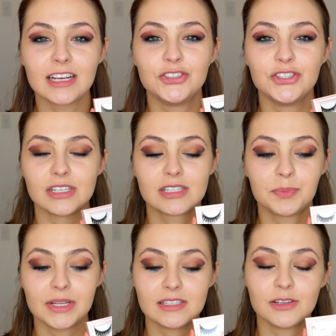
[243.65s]
I just
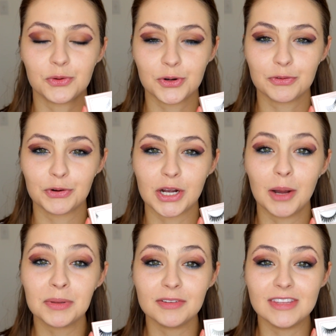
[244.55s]
placed an order for a
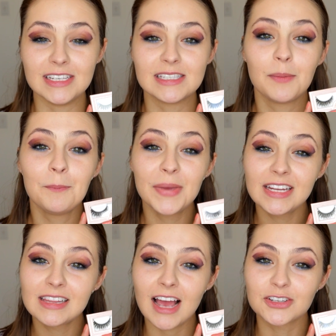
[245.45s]
couple of these
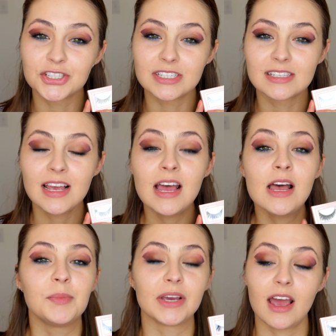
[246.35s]
mini lashes
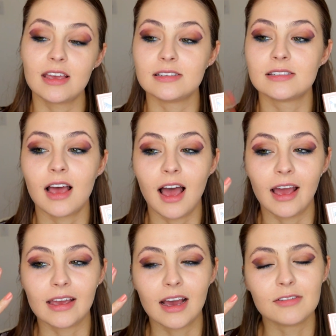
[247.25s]
because
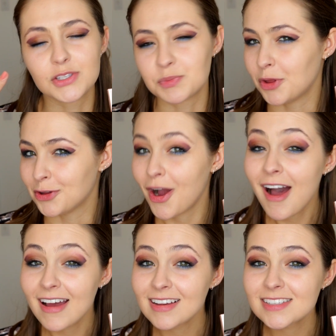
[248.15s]
I have smaller
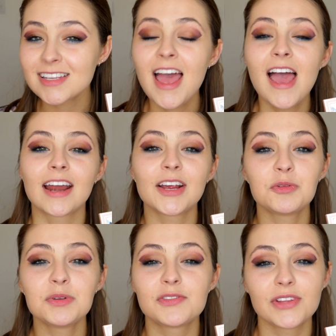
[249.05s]
eyes, and I
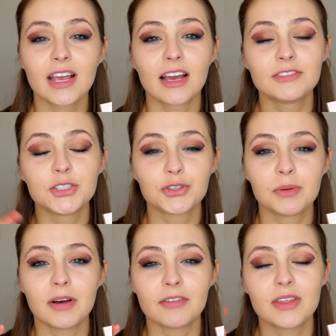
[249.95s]
always feel like I have to
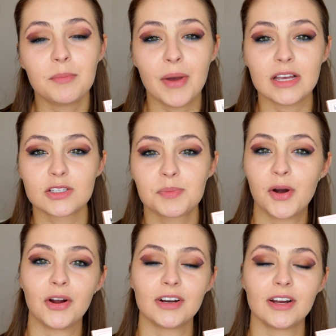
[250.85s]
trim off the best
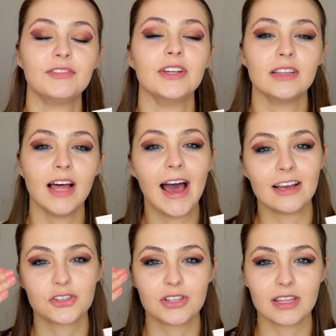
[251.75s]
part of the
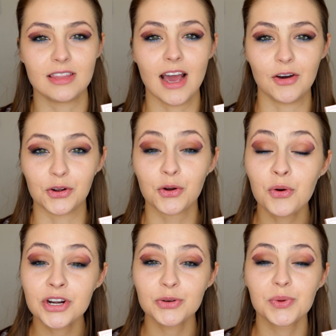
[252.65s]
lash, like the outer
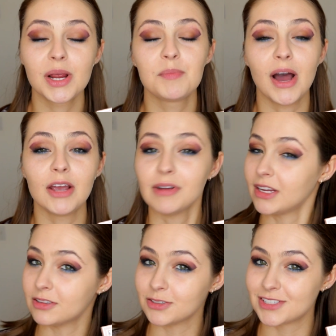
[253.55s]
corner, when I buy
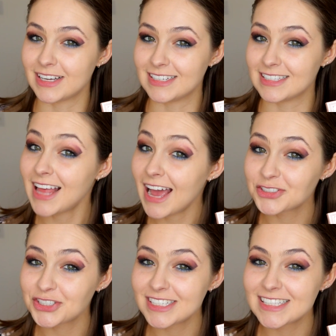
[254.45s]
regular size
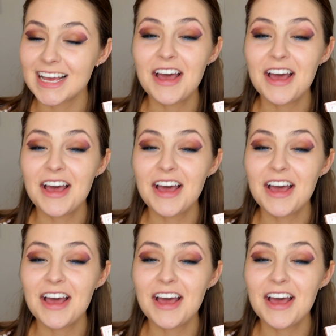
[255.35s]
lashes,